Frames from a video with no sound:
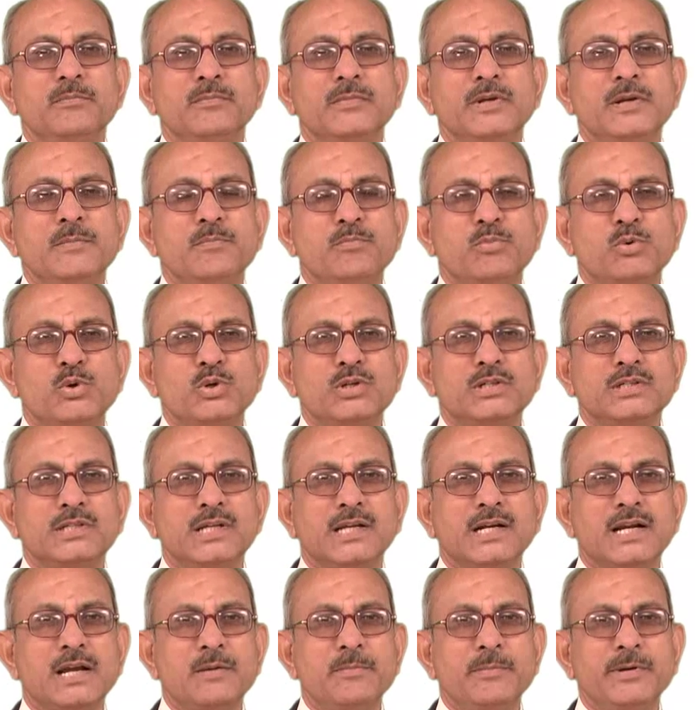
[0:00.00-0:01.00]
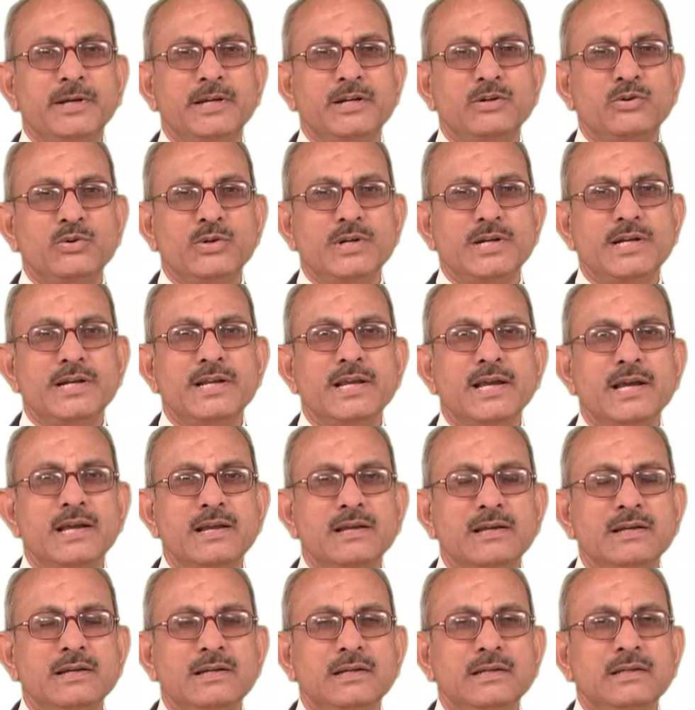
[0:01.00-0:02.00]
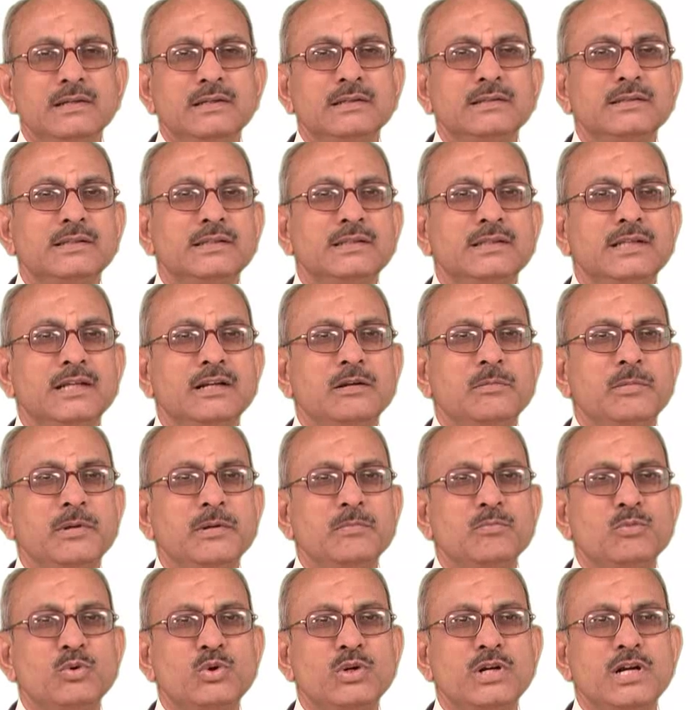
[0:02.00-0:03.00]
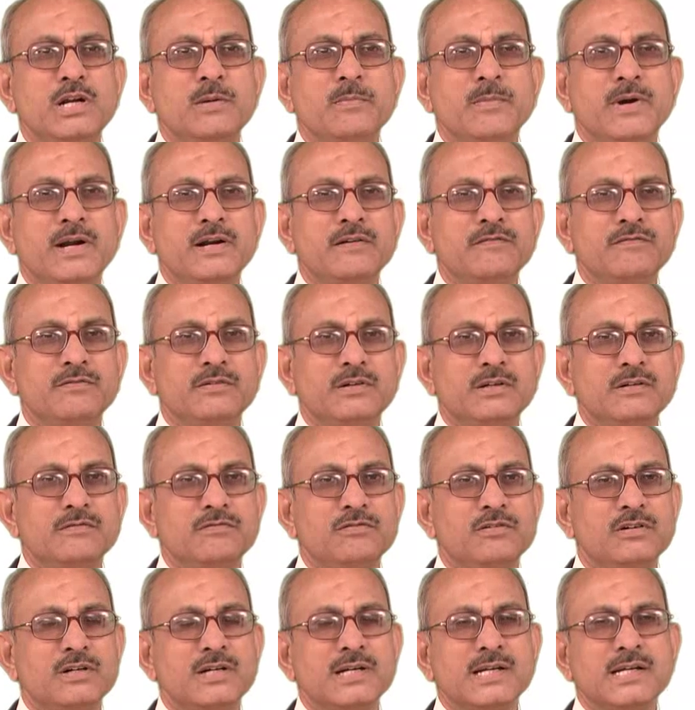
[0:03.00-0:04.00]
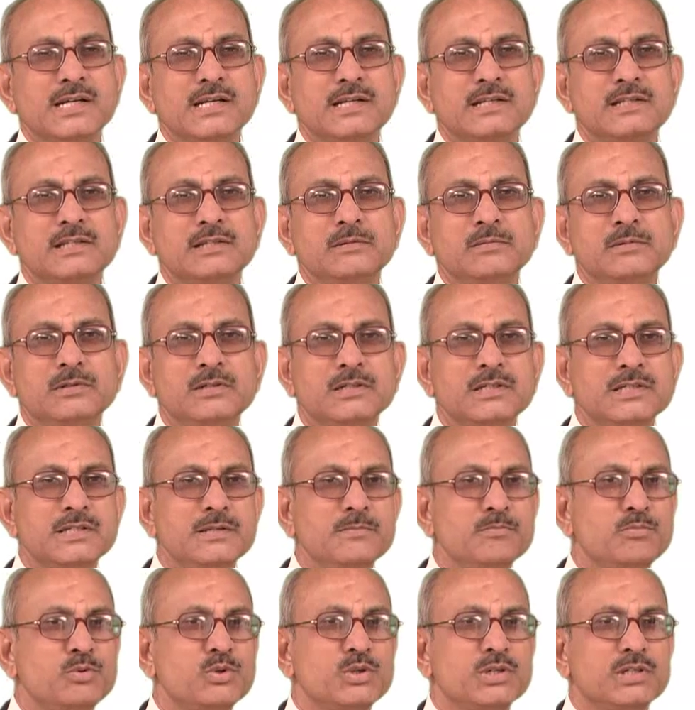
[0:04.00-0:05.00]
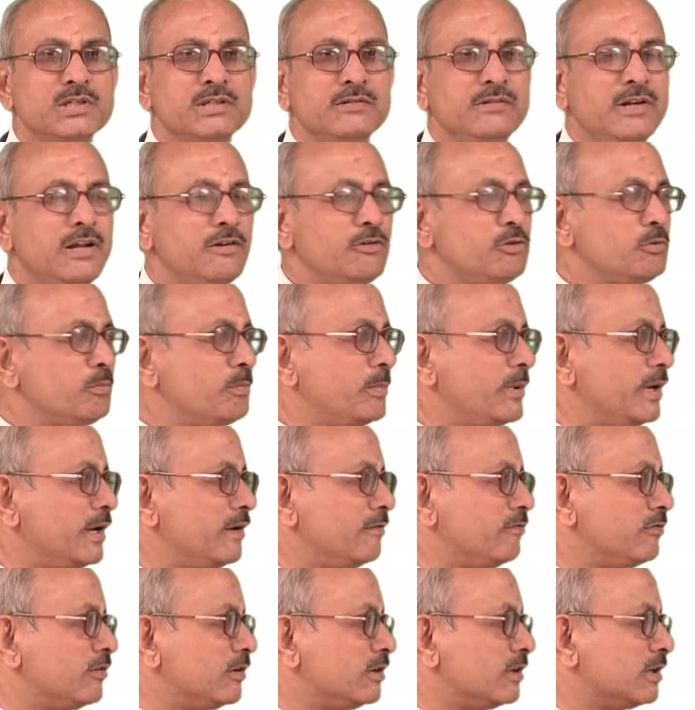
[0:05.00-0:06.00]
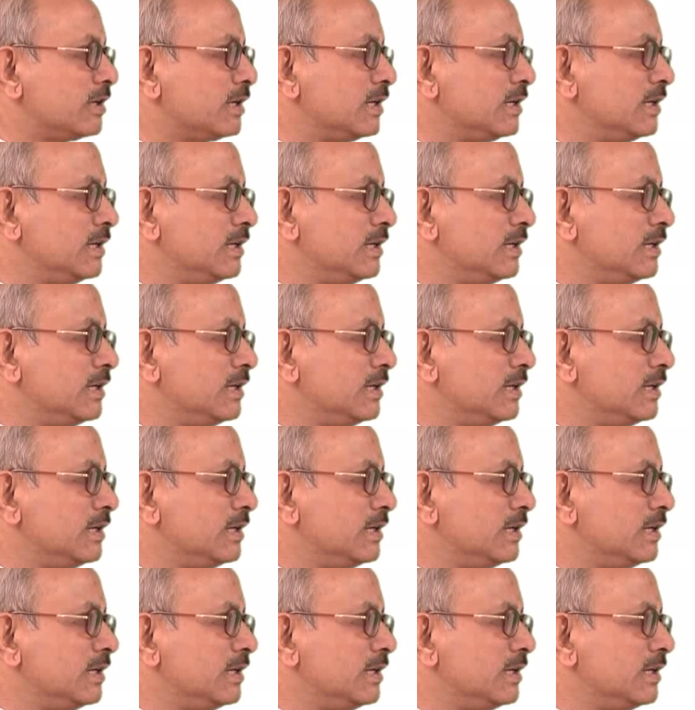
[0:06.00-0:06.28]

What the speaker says: imports are coming into India, then there will be more demand for foreign currency, because importers will have to pay for